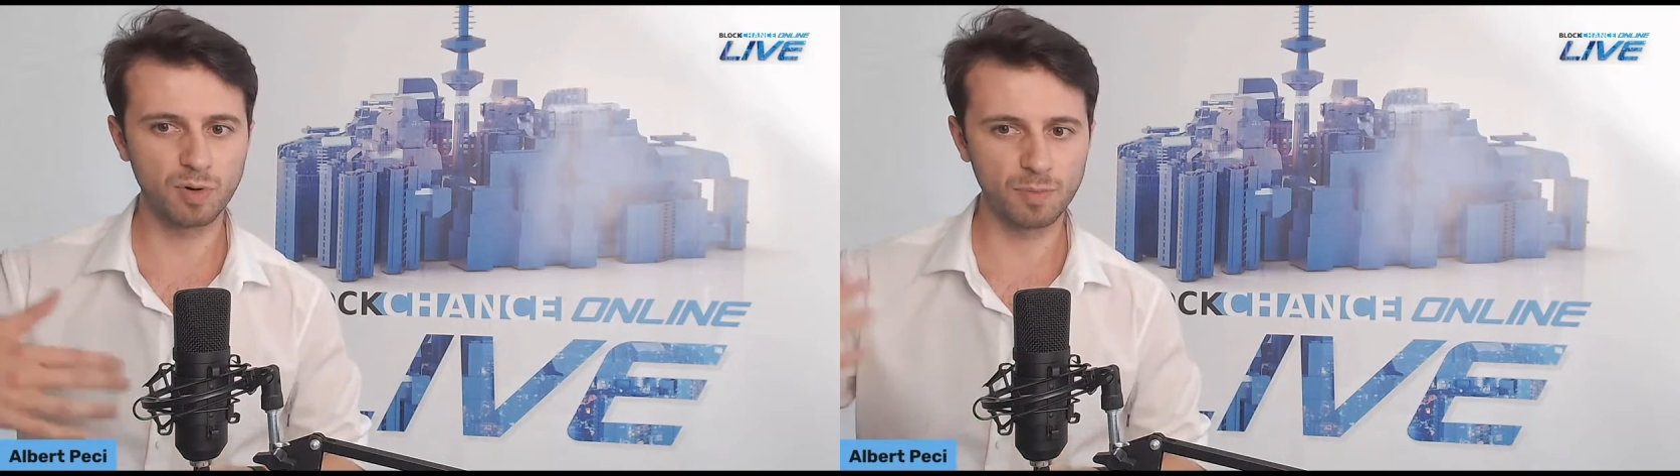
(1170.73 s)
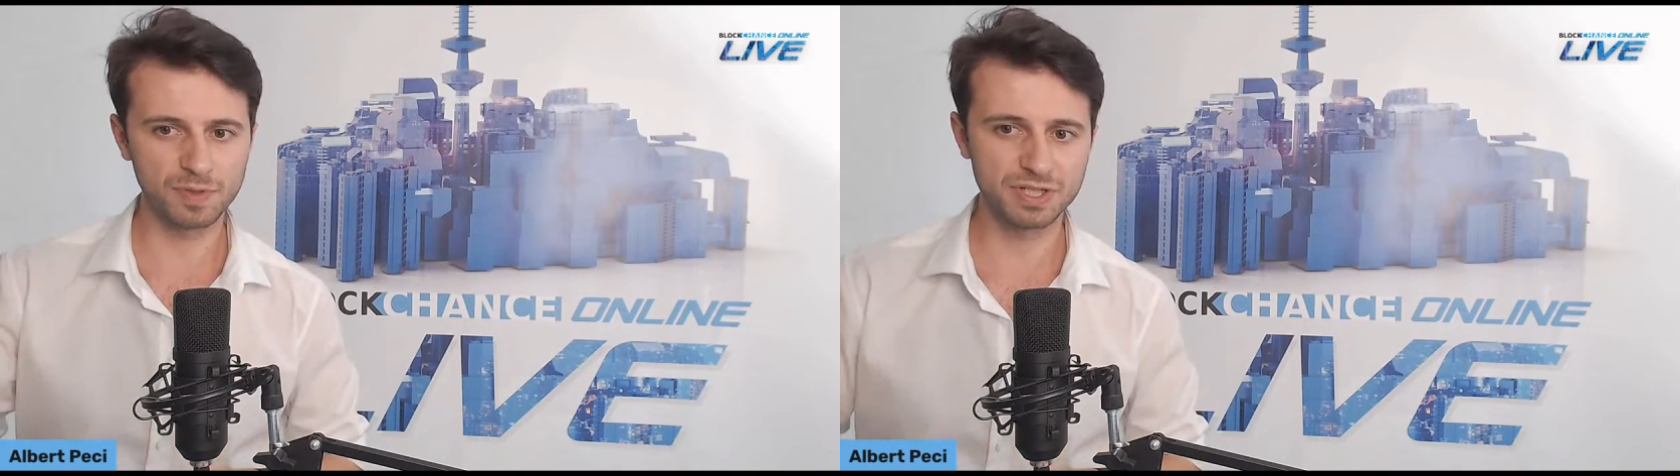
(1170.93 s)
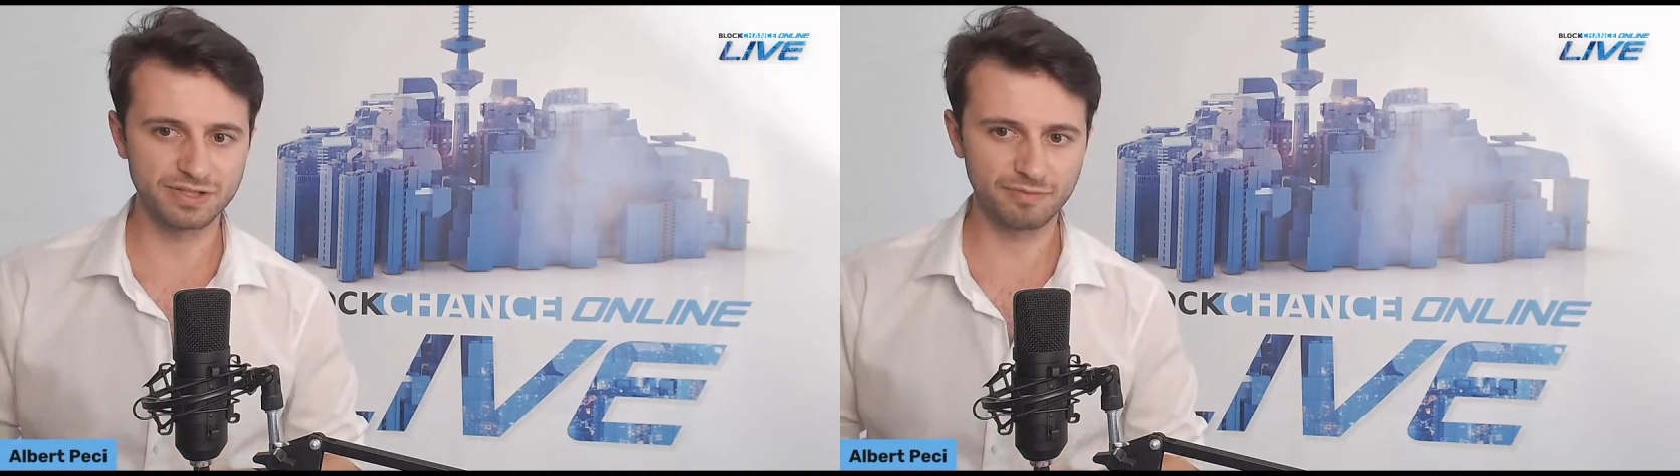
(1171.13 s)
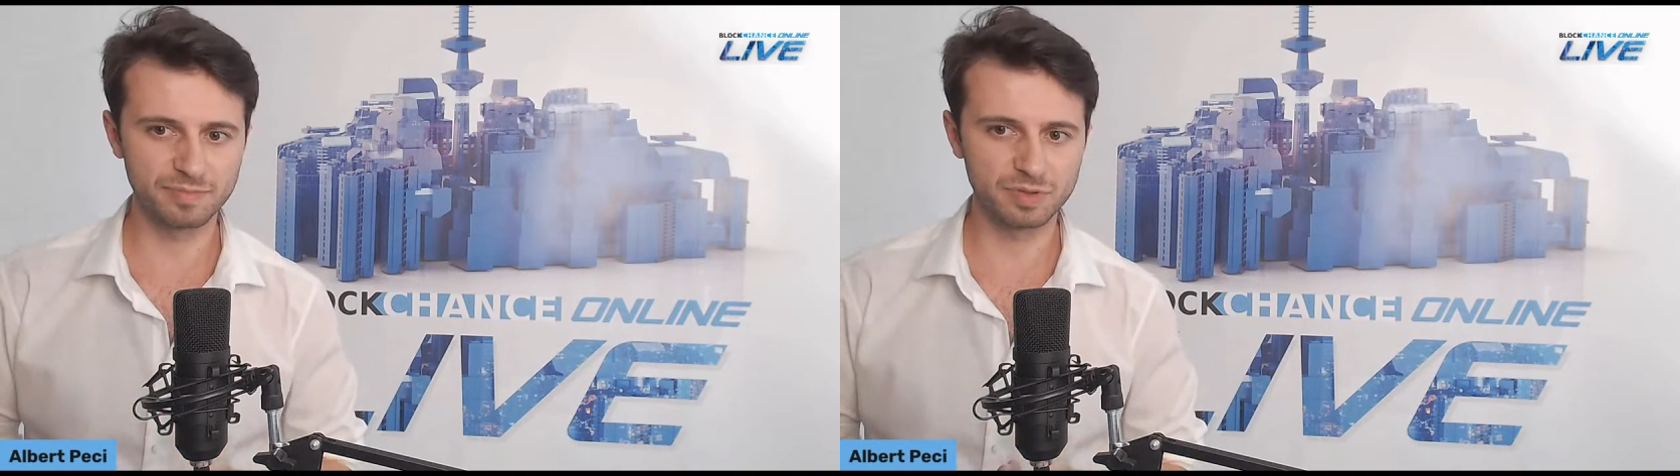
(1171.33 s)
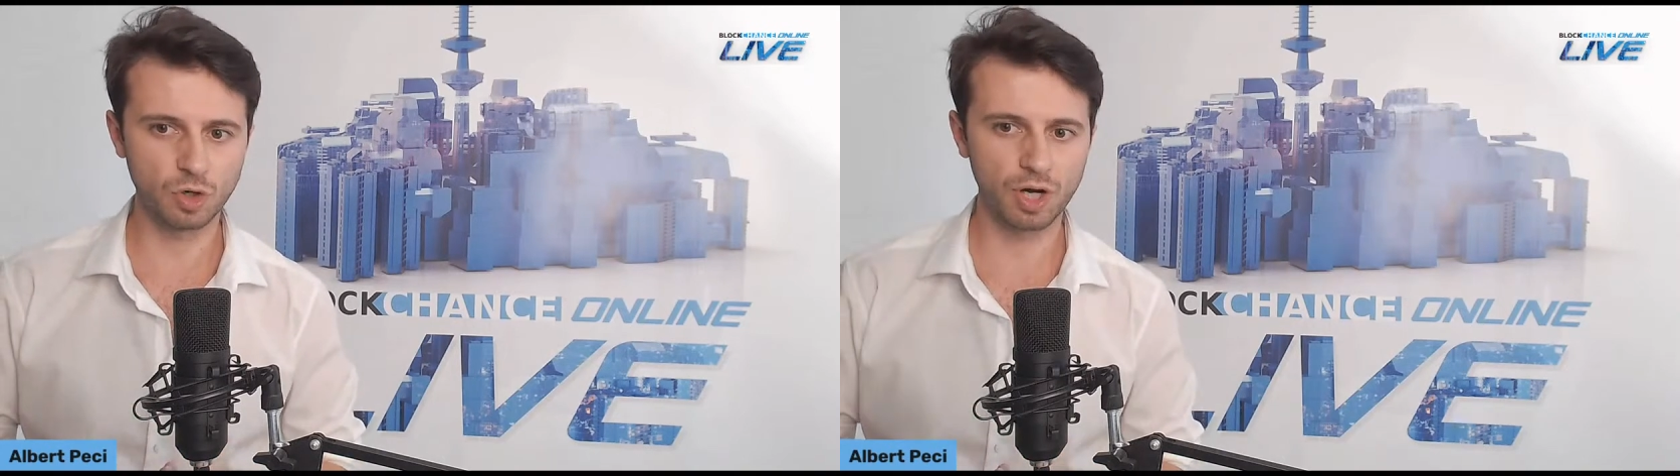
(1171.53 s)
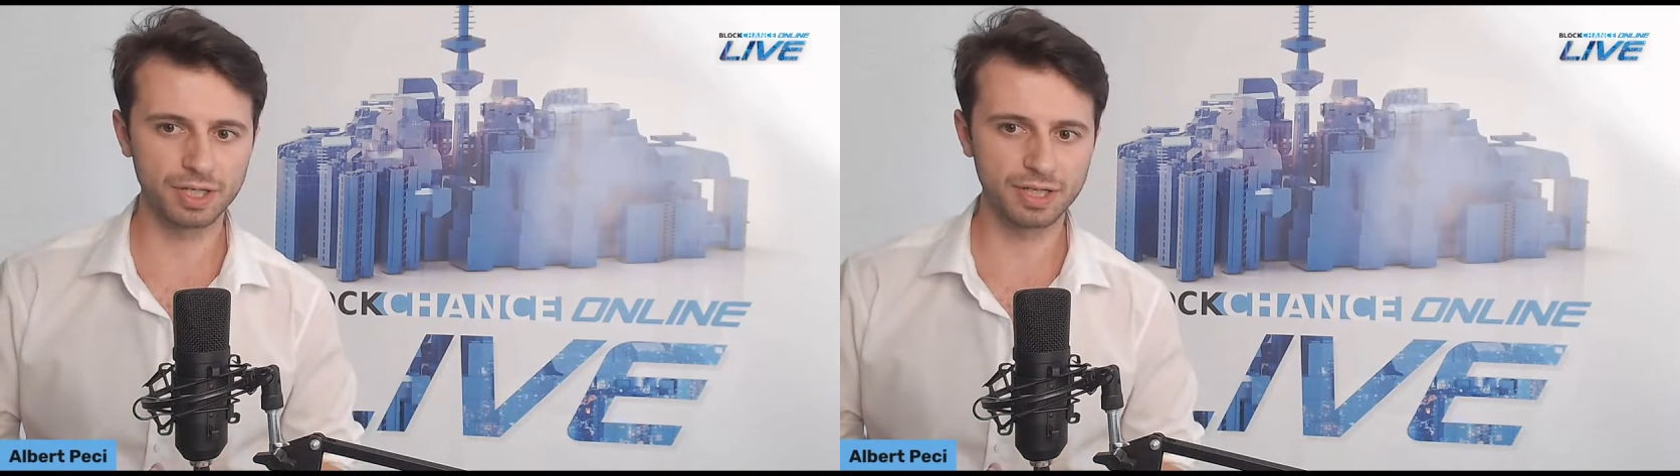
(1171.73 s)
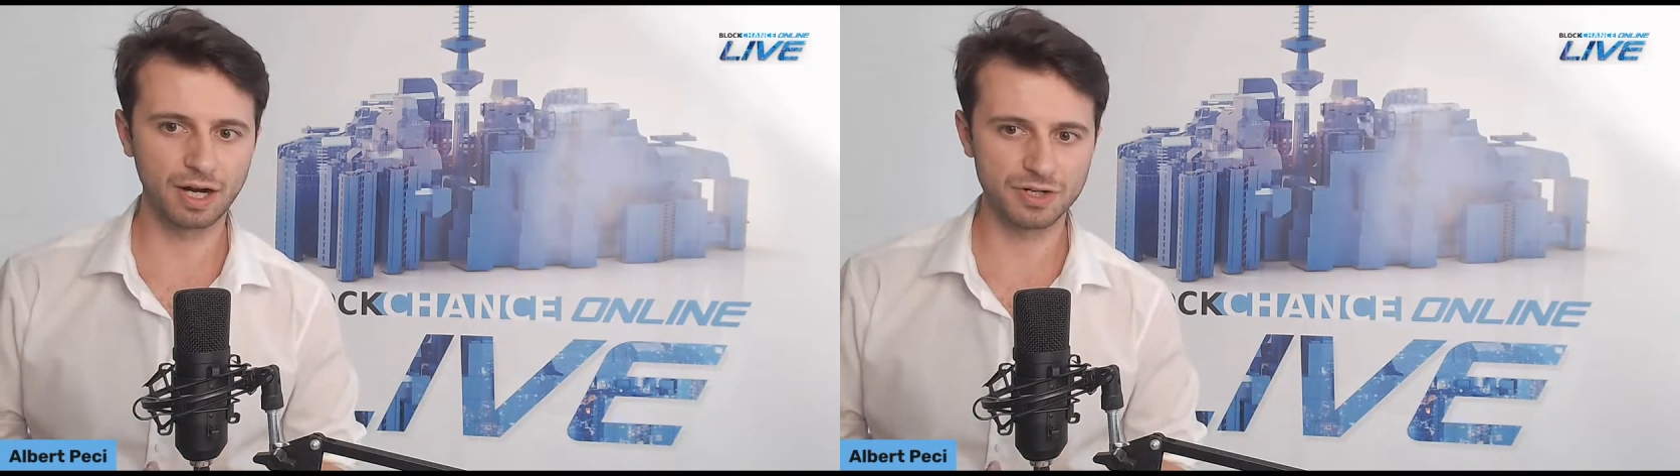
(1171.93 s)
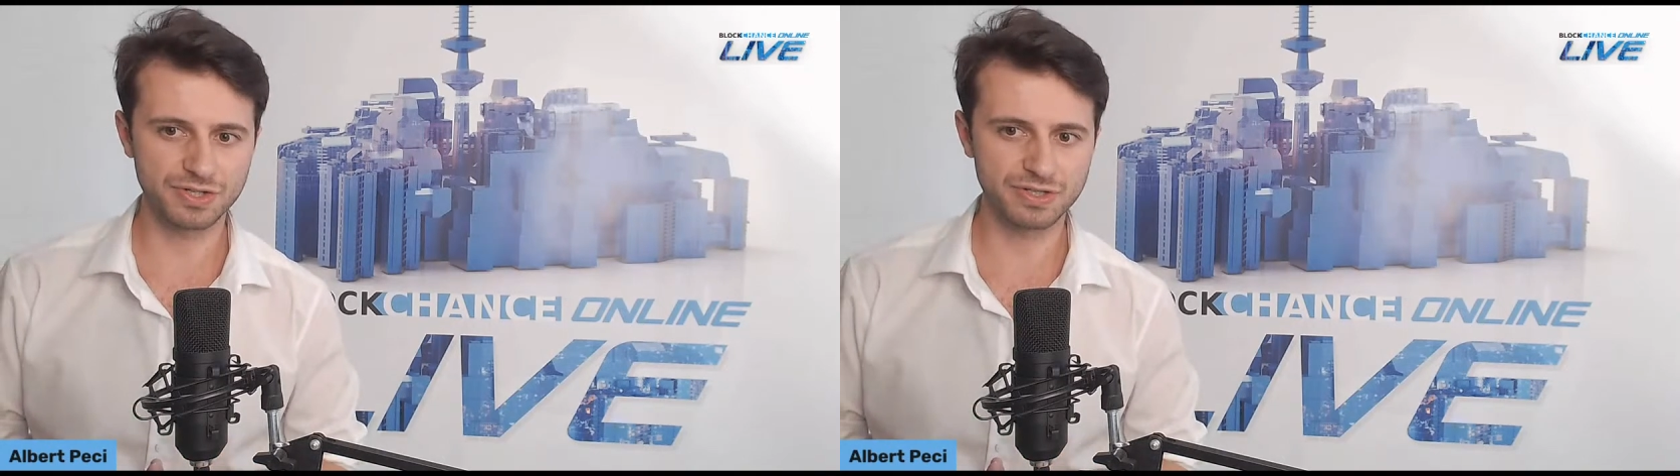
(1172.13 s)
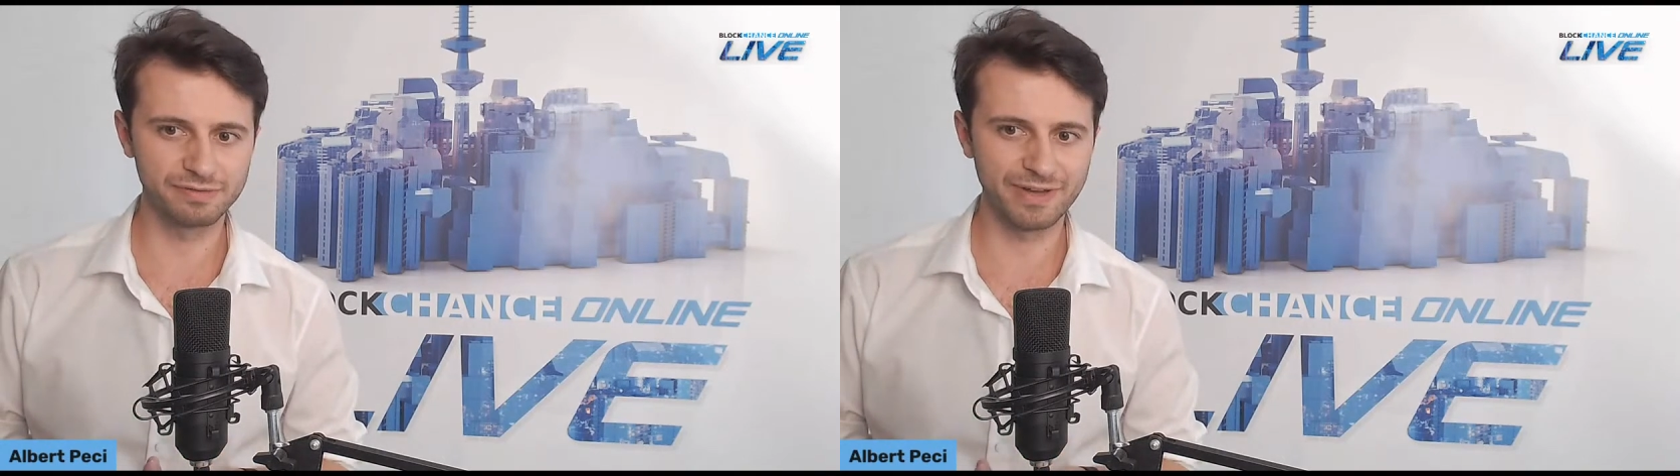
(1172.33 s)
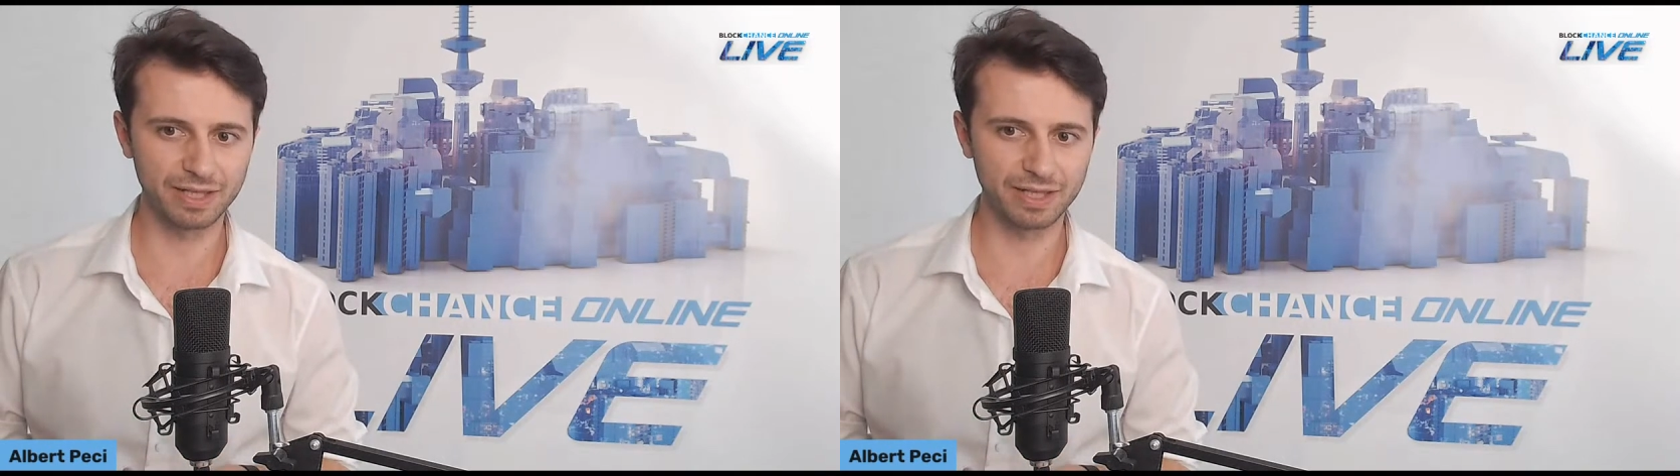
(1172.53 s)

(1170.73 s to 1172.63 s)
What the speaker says: properties of Bitcoin are still